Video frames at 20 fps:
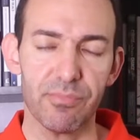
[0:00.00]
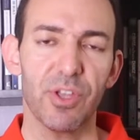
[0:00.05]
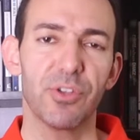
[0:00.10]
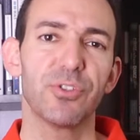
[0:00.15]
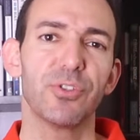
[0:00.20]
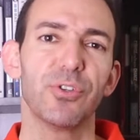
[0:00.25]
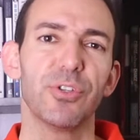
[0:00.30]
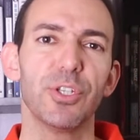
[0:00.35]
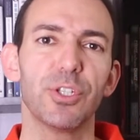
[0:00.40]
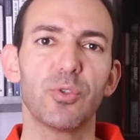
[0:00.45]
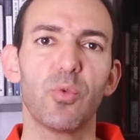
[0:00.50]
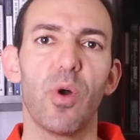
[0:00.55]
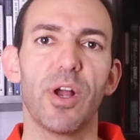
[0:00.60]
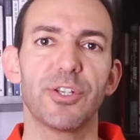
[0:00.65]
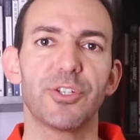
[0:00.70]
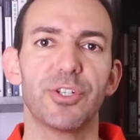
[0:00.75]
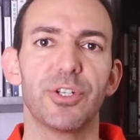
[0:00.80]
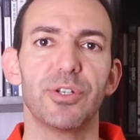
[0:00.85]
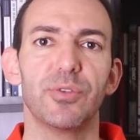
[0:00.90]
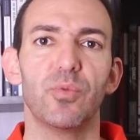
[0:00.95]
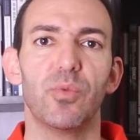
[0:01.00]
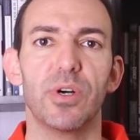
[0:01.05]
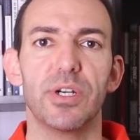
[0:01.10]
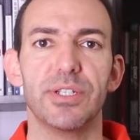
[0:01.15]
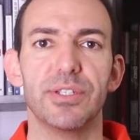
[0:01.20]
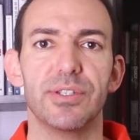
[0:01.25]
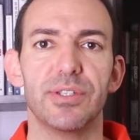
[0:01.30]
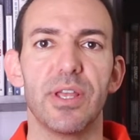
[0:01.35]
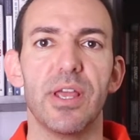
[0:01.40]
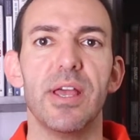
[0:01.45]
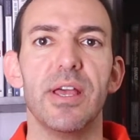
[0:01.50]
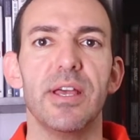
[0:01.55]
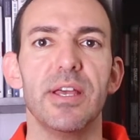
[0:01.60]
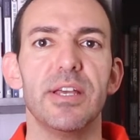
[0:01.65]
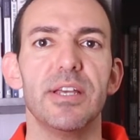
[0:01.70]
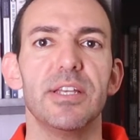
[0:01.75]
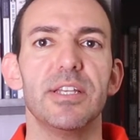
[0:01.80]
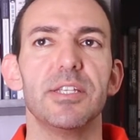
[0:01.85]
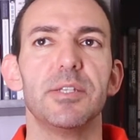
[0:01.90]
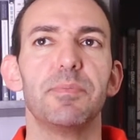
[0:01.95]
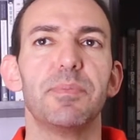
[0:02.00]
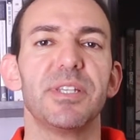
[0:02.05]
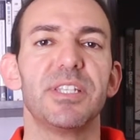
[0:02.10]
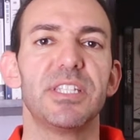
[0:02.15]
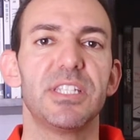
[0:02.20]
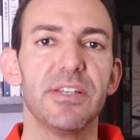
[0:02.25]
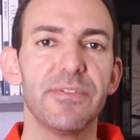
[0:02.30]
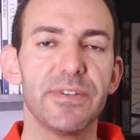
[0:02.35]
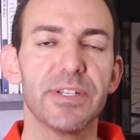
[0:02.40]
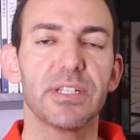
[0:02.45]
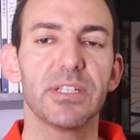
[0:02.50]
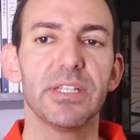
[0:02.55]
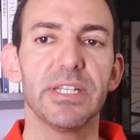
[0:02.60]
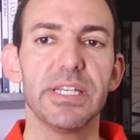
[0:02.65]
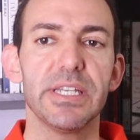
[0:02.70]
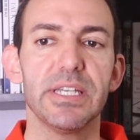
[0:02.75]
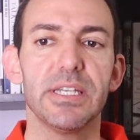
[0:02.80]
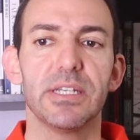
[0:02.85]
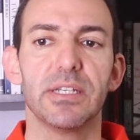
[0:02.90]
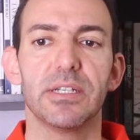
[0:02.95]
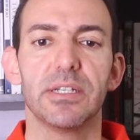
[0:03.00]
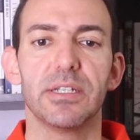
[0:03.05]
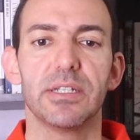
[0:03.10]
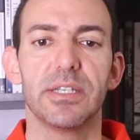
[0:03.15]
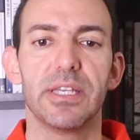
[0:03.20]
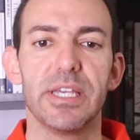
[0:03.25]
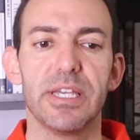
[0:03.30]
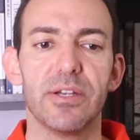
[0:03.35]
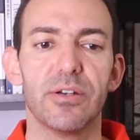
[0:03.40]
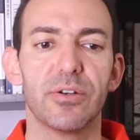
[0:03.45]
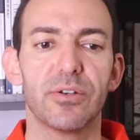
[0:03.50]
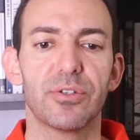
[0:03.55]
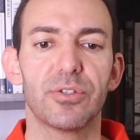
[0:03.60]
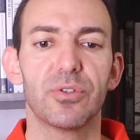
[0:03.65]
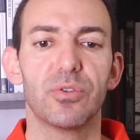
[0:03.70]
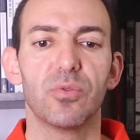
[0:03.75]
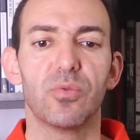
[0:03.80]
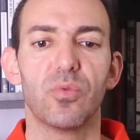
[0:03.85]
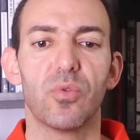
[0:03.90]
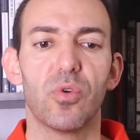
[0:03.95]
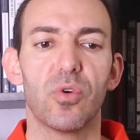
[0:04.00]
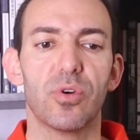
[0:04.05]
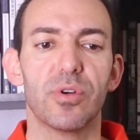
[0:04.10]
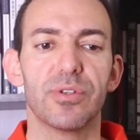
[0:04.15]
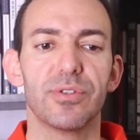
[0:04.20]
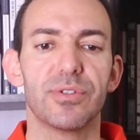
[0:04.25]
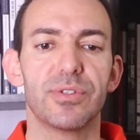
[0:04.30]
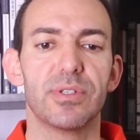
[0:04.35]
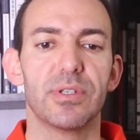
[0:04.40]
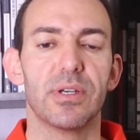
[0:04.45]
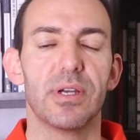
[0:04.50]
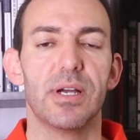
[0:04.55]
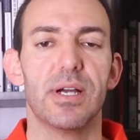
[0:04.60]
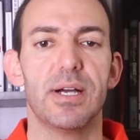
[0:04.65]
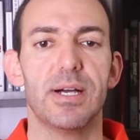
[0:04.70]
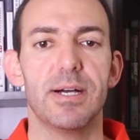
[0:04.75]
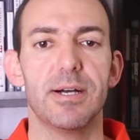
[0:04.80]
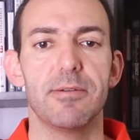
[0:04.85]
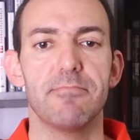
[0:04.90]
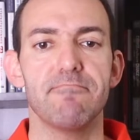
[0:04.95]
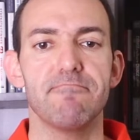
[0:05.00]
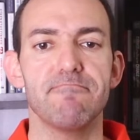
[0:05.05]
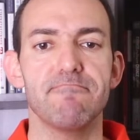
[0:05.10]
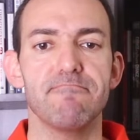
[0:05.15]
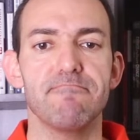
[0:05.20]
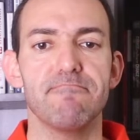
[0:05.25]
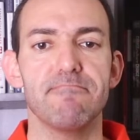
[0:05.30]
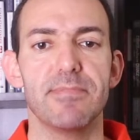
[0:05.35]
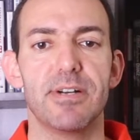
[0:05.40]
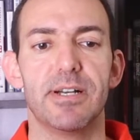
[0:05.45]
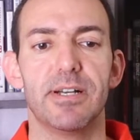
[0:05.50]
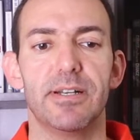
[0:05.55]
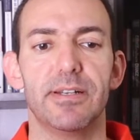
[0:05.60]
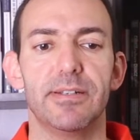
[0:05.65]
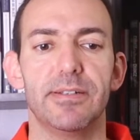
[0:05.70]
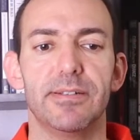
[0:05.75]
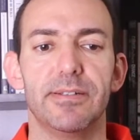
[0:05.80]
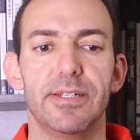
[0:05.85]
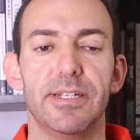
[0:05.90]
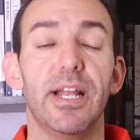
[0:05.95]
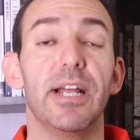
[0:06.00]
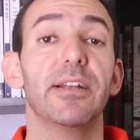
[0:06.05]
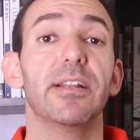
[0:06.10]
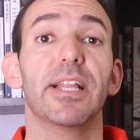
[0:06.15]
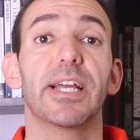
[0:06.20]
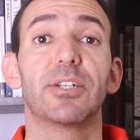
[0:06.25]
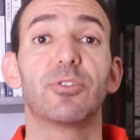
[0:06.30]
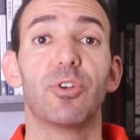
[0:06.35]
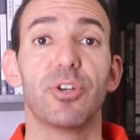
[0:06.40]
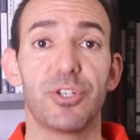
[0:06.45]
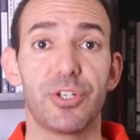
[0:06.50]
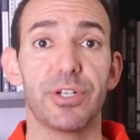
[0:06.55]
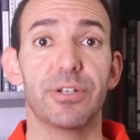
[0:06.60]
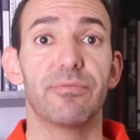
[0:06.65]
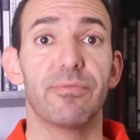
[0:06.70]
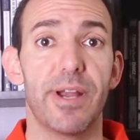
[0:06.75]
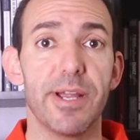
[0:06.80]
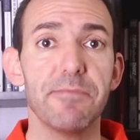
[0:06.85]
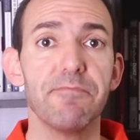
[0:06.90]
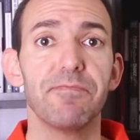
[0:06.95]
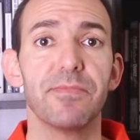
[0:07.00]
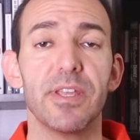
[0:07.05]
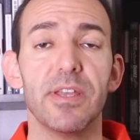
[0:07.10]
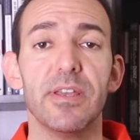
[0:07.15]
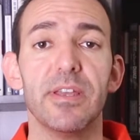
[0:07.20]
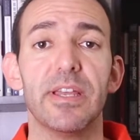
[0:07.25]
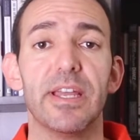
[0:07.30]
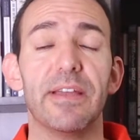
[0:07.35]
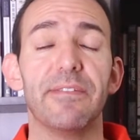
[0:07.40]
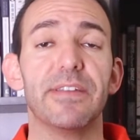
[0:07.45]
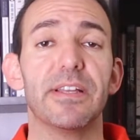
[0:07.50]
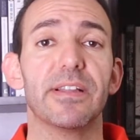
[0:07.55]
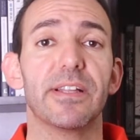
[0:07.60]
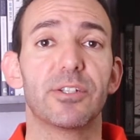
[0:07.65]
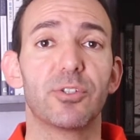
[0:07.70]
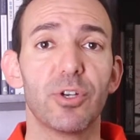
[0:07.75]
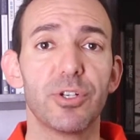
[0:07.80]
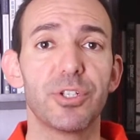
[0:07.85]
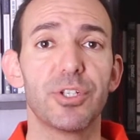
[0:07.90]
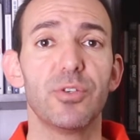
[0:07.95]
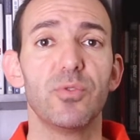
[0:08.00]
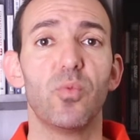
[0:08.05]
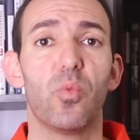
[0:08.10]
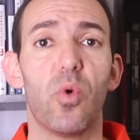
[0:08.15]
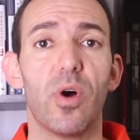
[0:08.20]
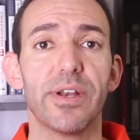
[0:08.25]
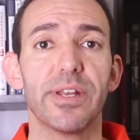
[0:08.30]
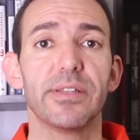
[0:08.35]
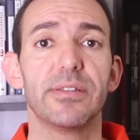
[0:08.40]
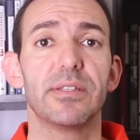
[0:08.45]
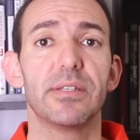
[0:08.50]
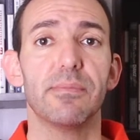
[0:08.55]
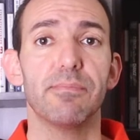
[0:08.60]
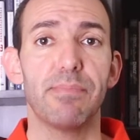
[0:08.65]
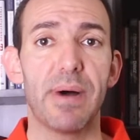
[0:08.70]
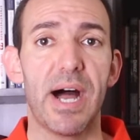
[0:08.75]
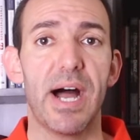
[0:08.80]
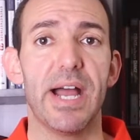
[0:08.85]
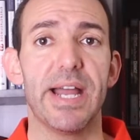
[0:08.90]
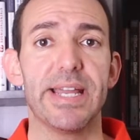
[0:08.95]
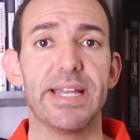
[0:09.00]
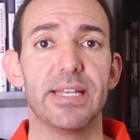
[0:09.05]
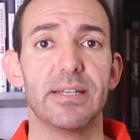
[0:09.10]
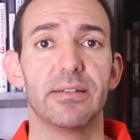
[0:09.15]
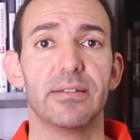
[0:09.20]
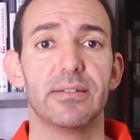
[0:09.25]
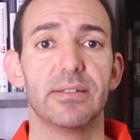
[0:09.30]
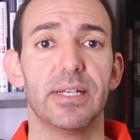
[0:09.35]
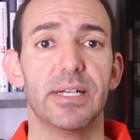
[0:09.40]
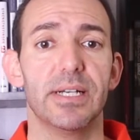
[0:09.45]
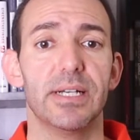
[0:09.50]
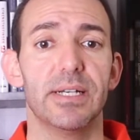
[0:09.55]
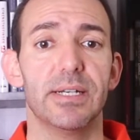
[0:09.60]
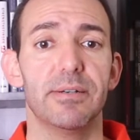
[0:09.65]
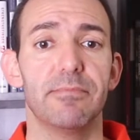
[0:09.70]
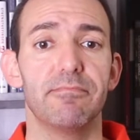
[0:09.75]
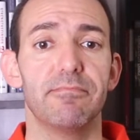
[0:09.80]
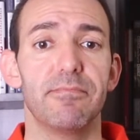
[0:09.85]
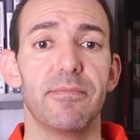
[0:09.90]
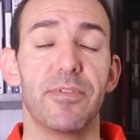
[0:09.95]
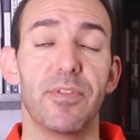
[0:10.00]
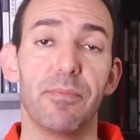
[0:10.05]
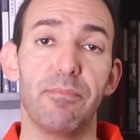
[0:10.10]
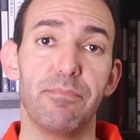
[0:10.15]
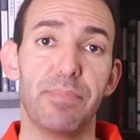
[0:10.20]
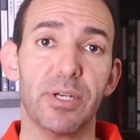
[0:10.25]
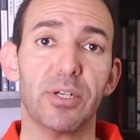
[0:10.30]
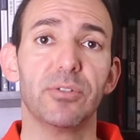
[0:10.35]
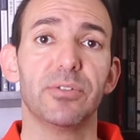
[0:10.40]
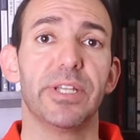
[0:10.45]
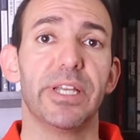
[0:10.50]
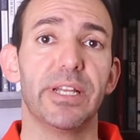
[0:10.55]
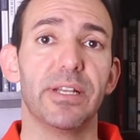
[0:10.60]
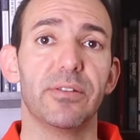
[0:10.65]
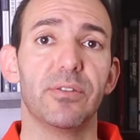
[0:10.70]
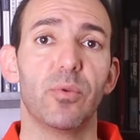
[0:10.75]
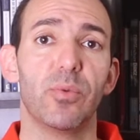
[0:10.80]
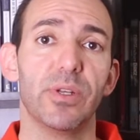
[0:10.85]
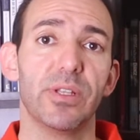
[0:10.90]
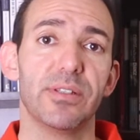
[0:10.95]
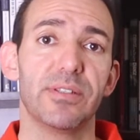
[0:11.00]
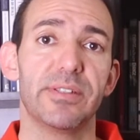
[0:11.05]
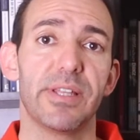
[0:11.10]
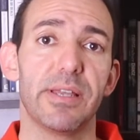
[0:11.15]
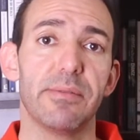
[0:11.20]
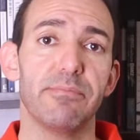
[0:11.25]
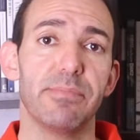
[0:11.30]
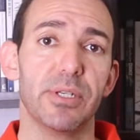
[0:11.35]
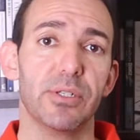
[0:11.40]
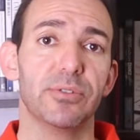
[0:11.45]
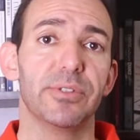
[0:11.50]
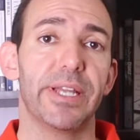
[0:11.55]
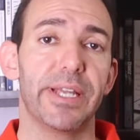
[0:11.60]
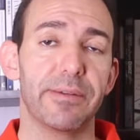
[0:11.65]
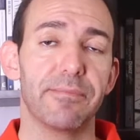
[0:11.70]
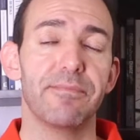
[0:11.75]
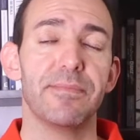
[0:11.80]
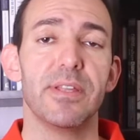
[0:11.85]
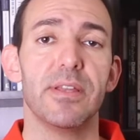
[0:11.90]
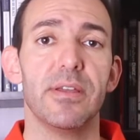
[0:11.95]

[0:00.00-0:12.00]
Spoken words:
So this question was specifically geared towards an electrician, right? And the electrician wanted to buy the building, the real estate building,